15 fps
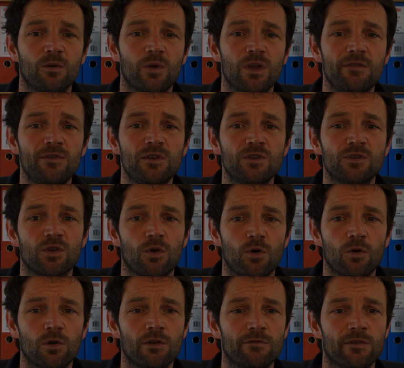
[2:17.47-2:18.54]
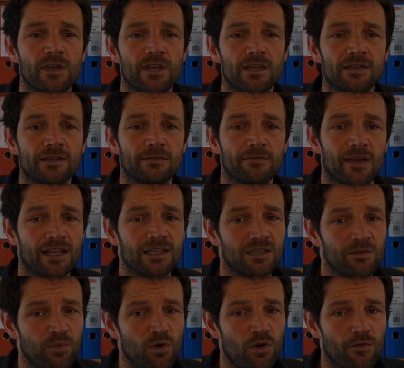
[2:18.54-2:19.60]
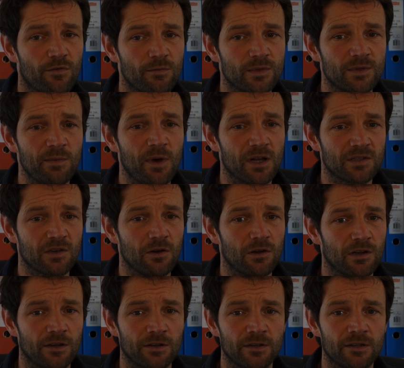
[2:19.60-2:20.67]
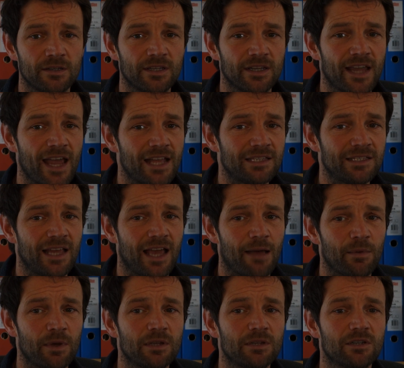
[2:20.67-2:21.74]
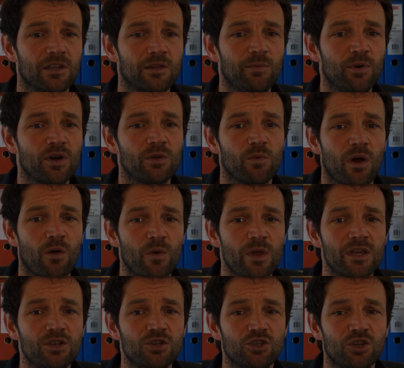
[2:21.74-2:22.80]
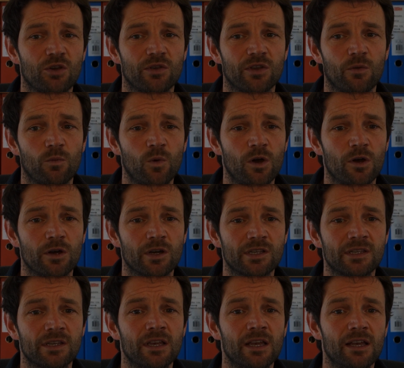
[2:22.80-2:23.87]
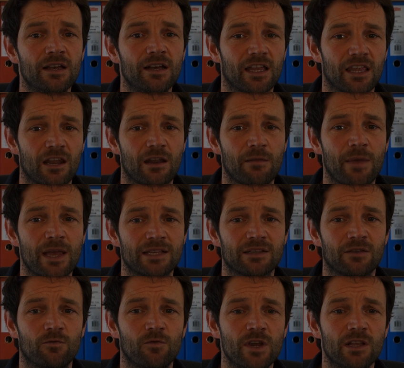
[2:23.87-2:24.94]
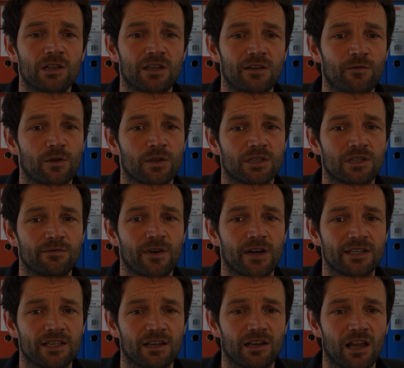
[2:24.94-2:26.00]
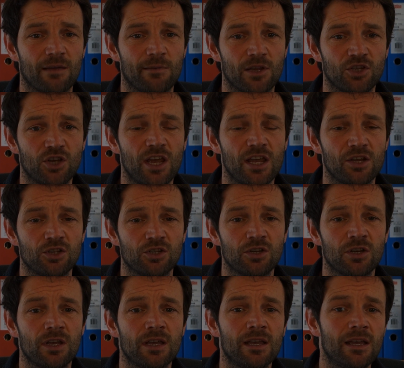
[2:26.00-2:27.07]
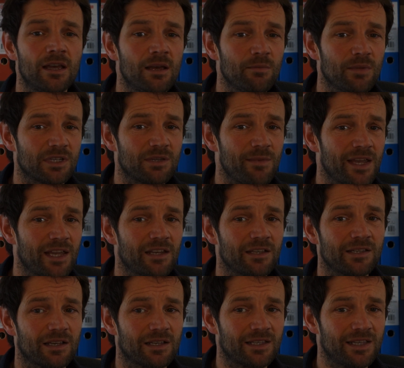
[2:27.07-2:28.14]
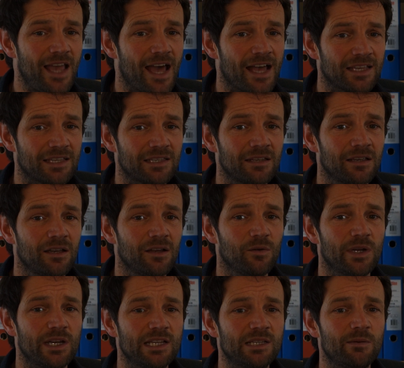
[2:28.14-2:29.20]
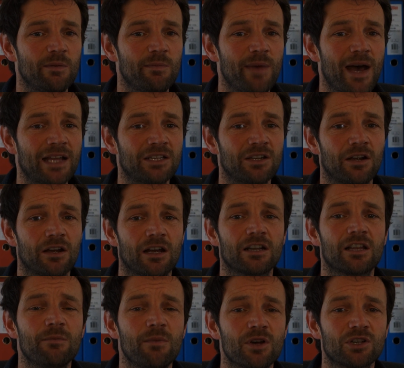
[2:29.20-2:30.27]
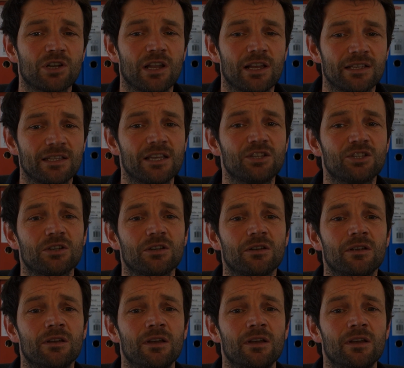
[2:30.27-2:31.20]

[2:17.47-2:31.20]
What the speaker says: We've used all of these and support from Smart Scotland to get STEP to the point where we can show that it works and that it makes a real difference to fighting climate change. But to make it a success, we need to be better at commercialisation.